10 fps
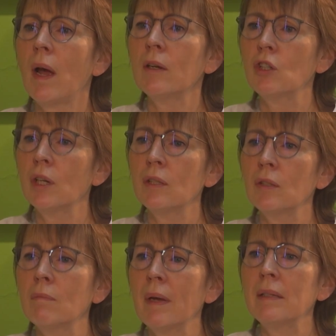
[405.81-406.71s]

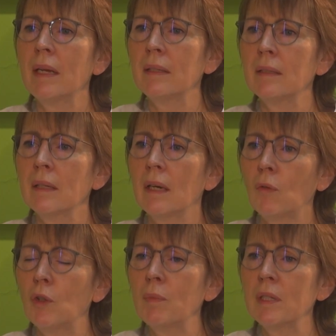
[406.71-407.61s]
adjust the mandate
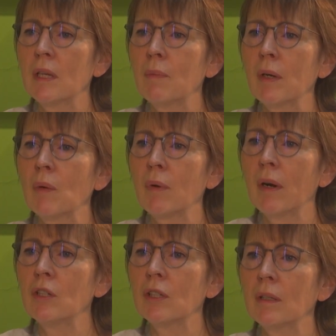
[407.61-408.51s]
of the peacekeeping
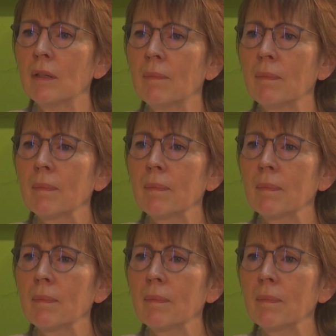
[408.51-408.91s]
operation.